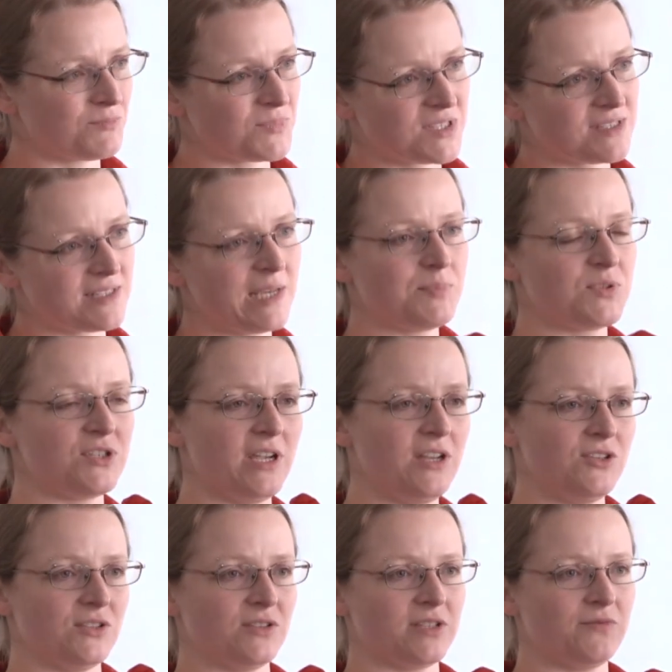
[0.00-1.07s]
step
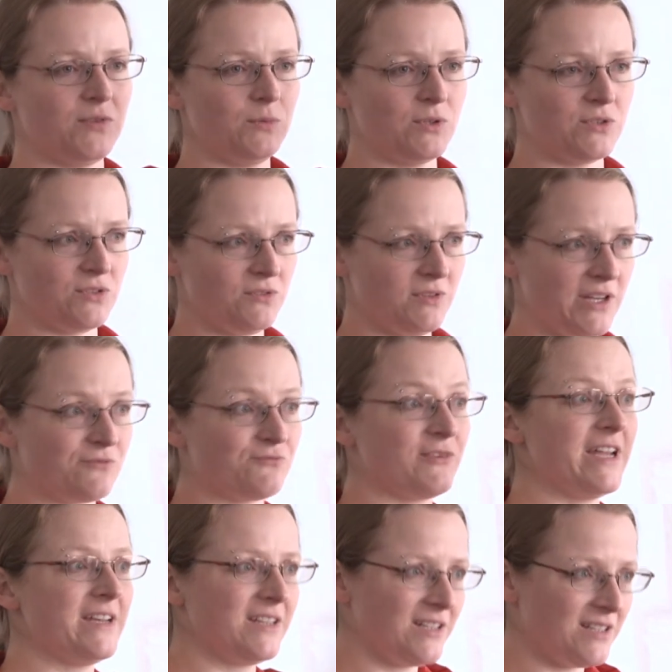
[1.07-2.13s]
changes, if you want to do that
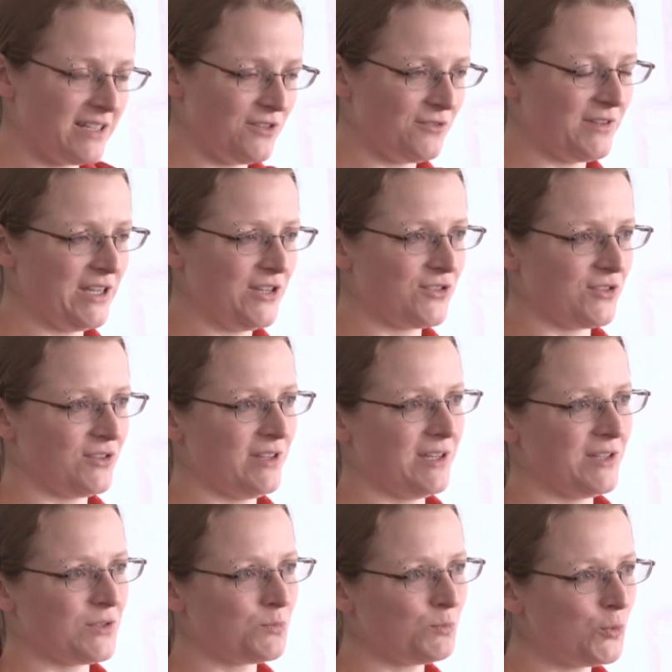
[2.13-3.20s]
radical innovation
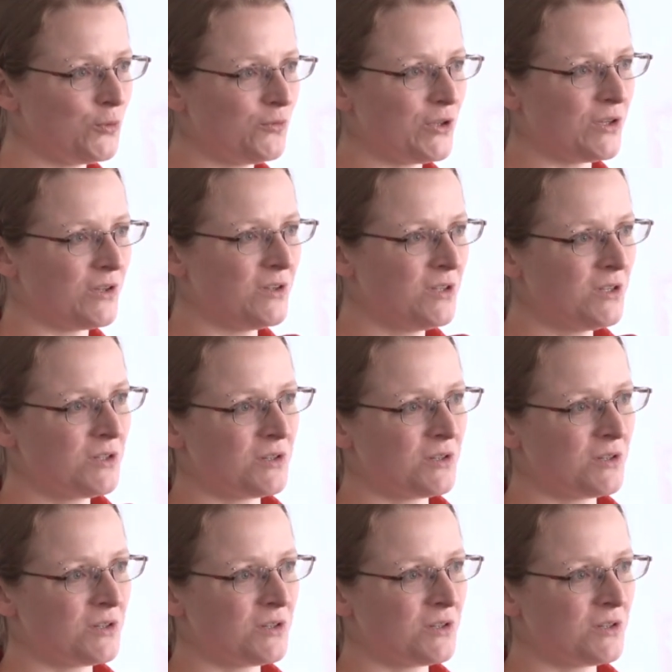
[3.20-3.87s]
that is moving